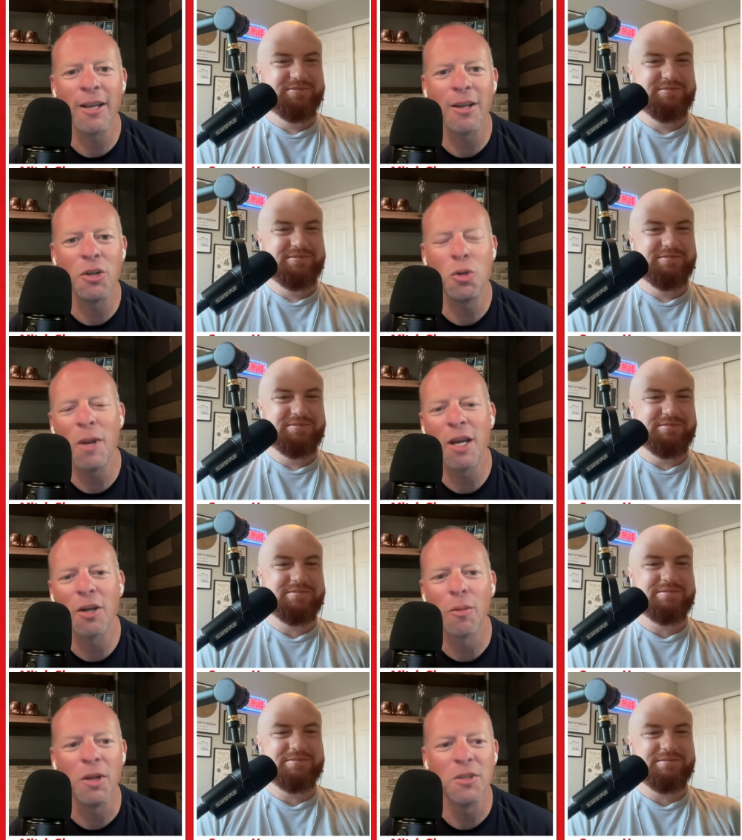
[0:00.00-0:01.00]
Speaker 1: Like, could you make a,
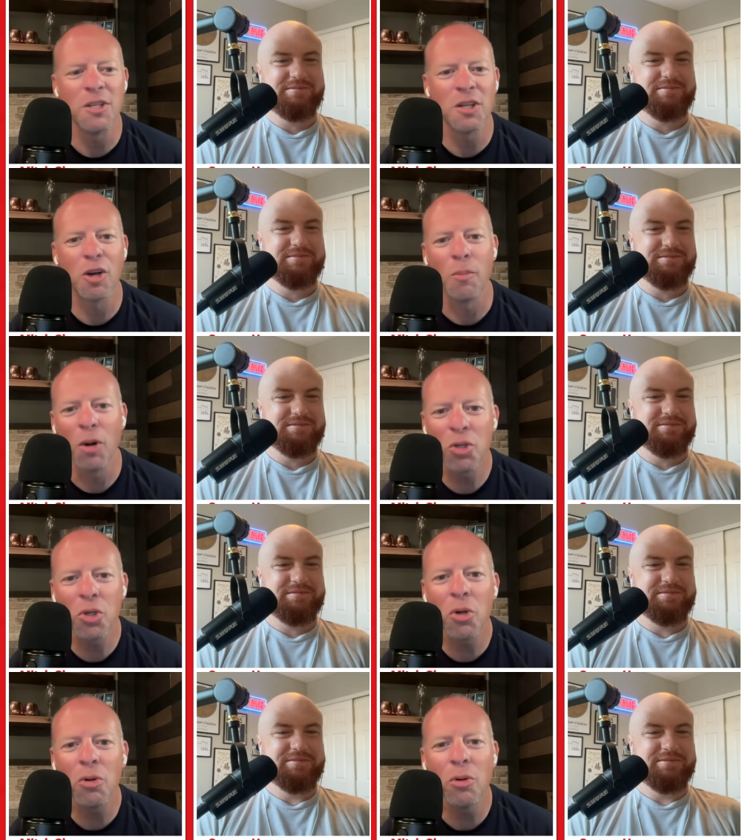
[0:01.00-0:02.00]
com- is this a
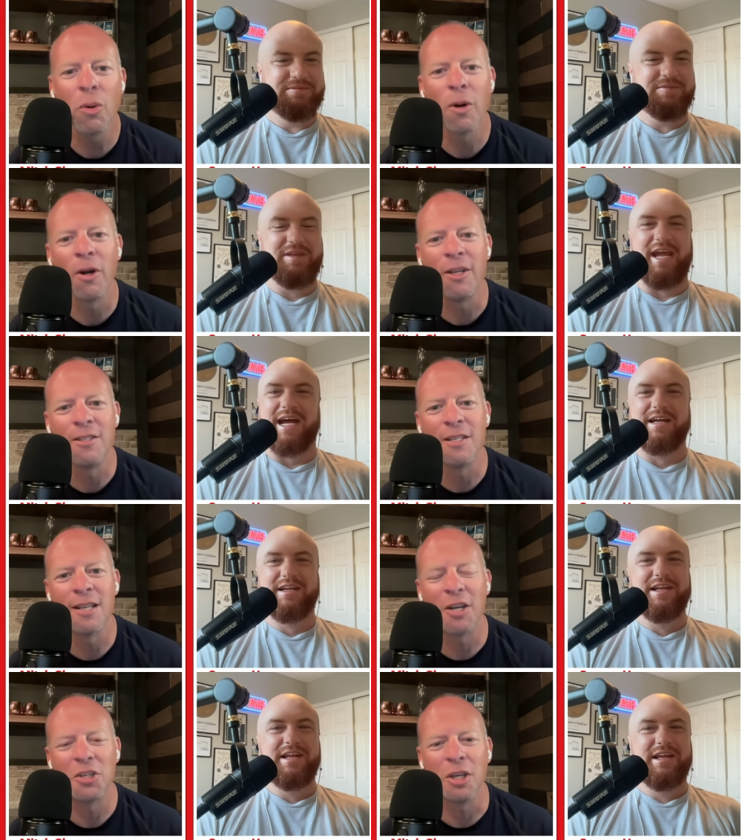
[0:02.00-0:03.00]
commercial or
Speaker 2: is yeah. this
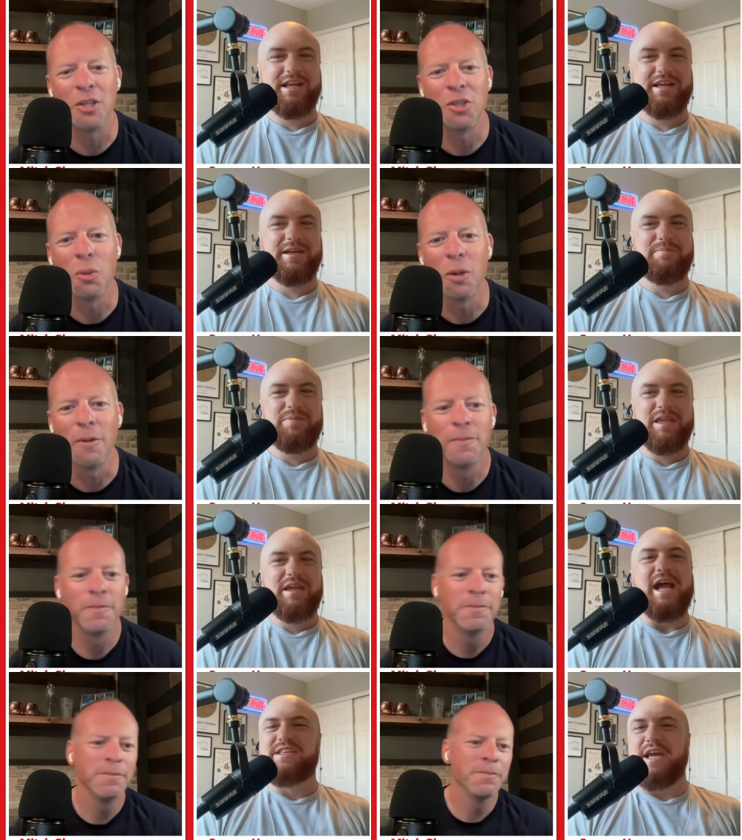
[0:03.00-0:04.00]
actually a tour?
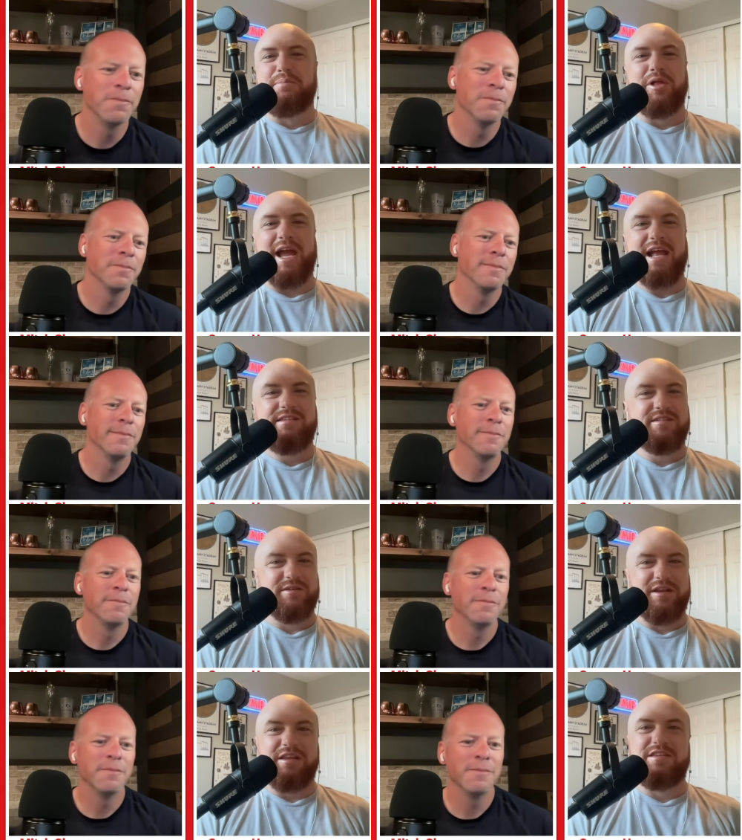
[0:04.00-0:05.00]
Yeah. Is he a plant?
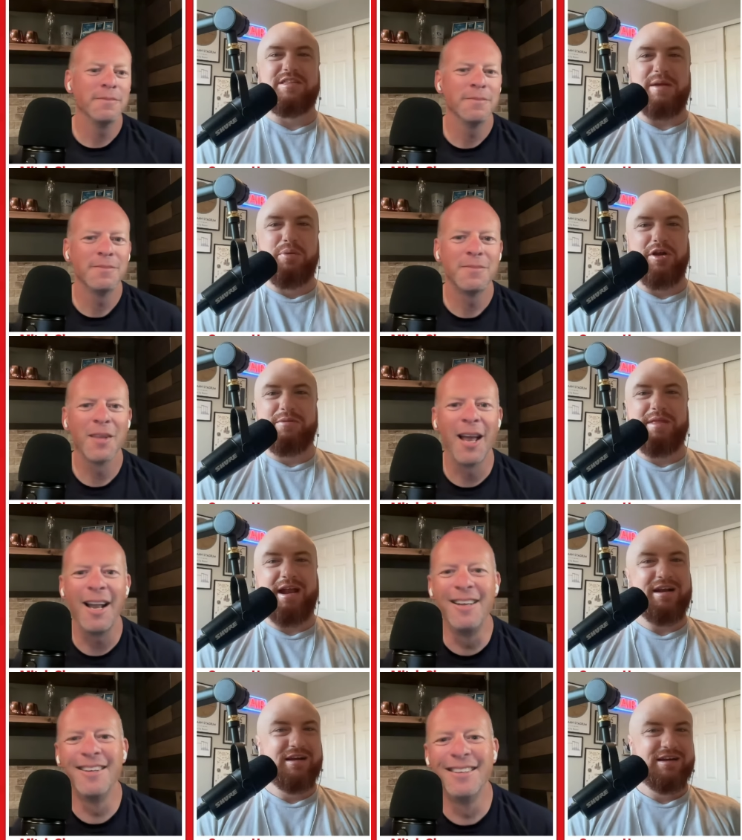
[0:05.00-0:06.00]
Did they put him
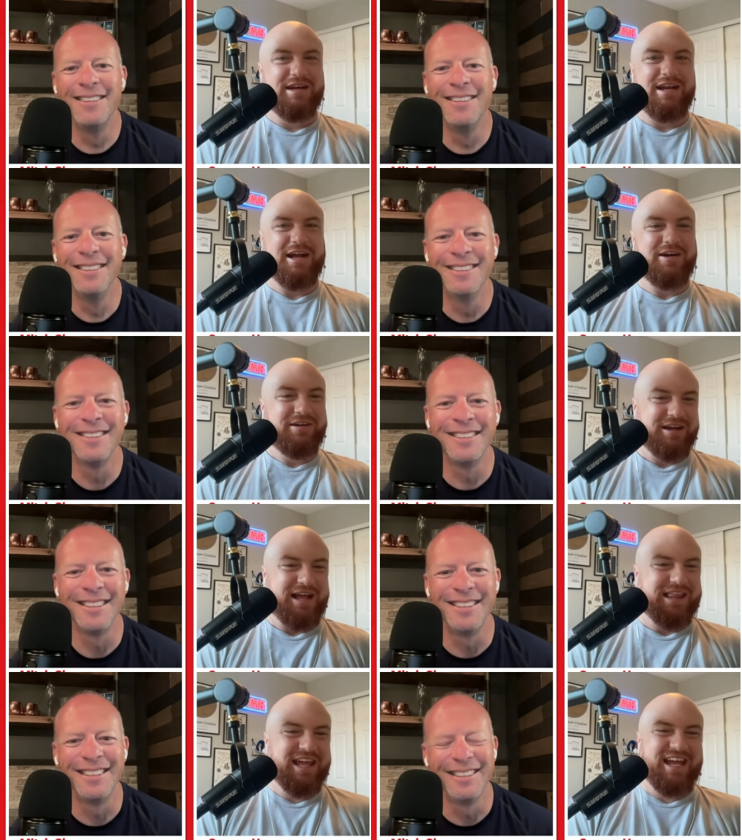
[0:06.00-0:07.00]
there? You know,
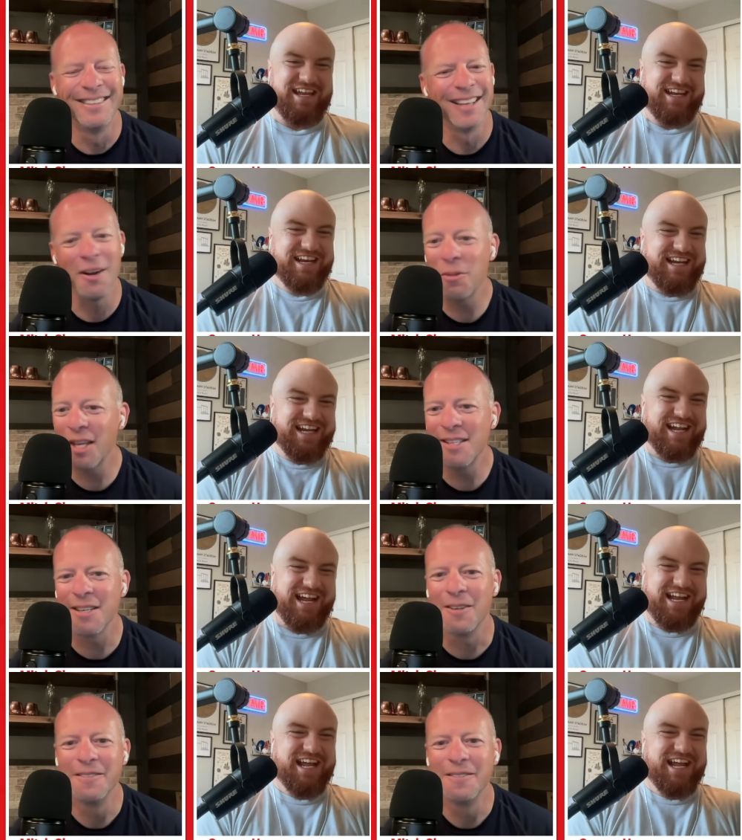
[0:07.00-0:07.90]
I don't think so.